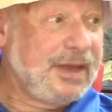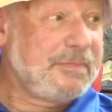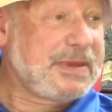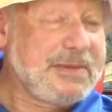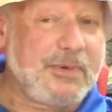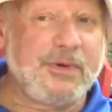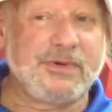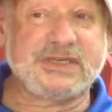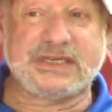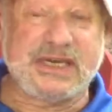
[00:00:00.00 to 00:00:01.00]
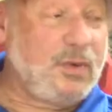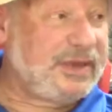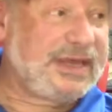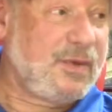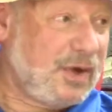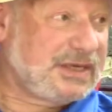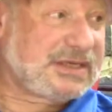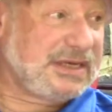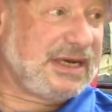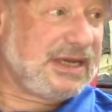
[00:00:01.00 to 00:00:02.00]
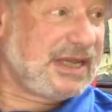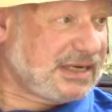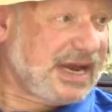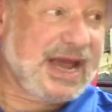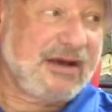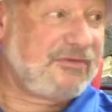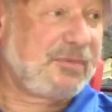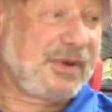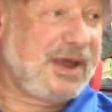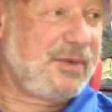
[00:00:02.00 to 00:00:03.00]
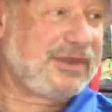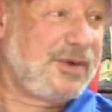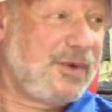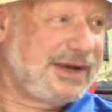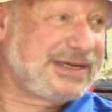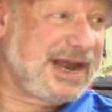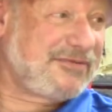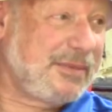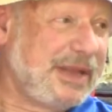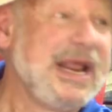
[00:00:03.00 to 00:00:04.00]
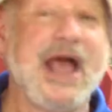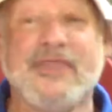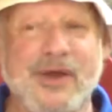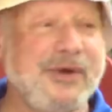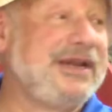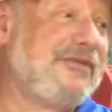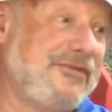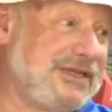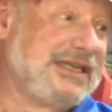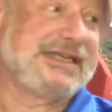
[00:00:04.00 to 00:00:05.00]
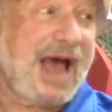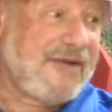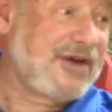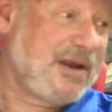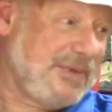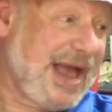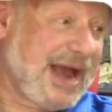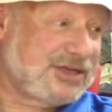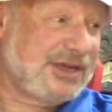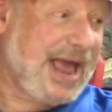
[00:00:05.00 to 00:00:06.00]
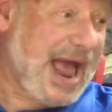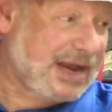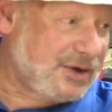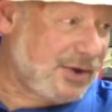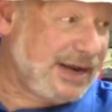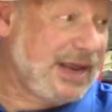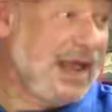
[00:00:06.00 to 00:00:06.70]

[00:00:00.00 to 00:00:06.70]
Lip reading: People see what they want to see and they take out of a play what they want to take from it. The only difference is I've got to be actually accurate.